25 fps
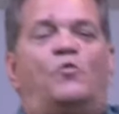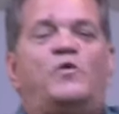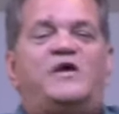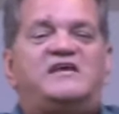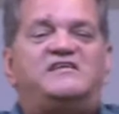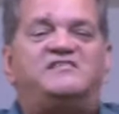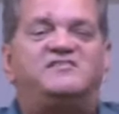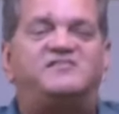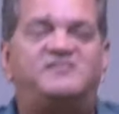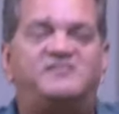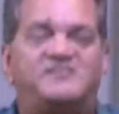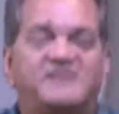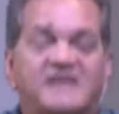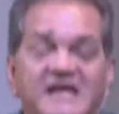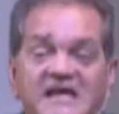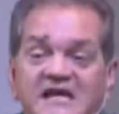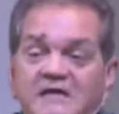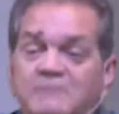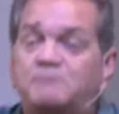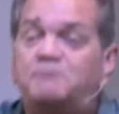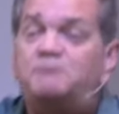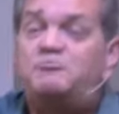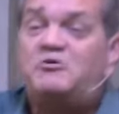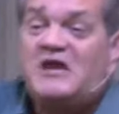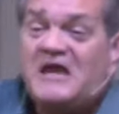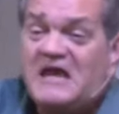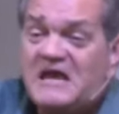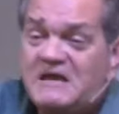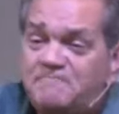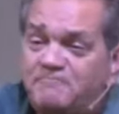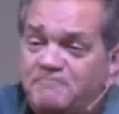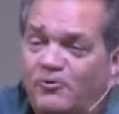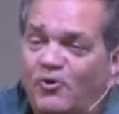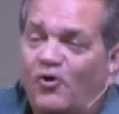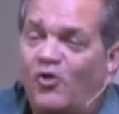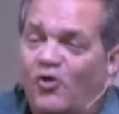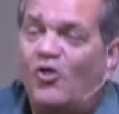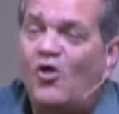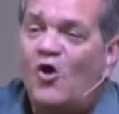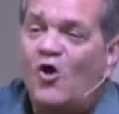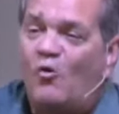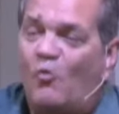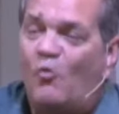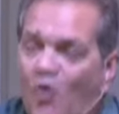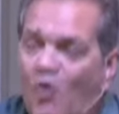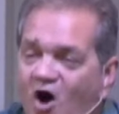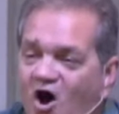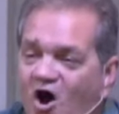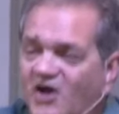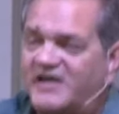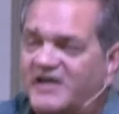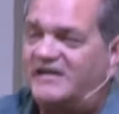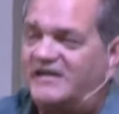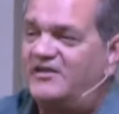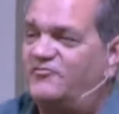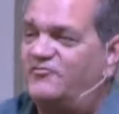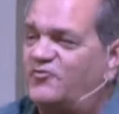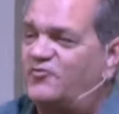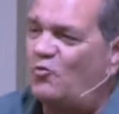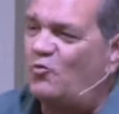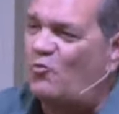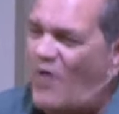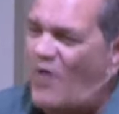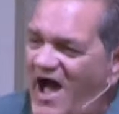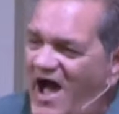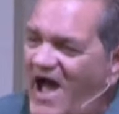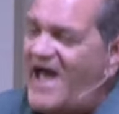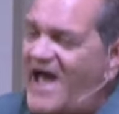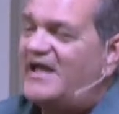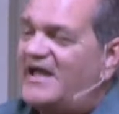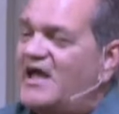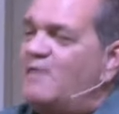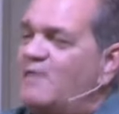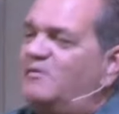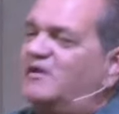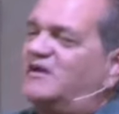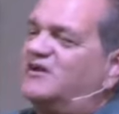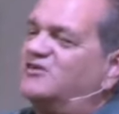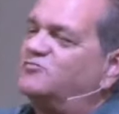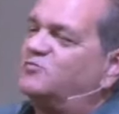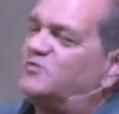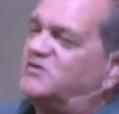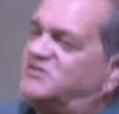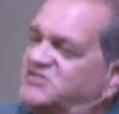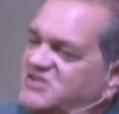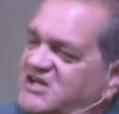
we see people walking in fruit. Why? Because we're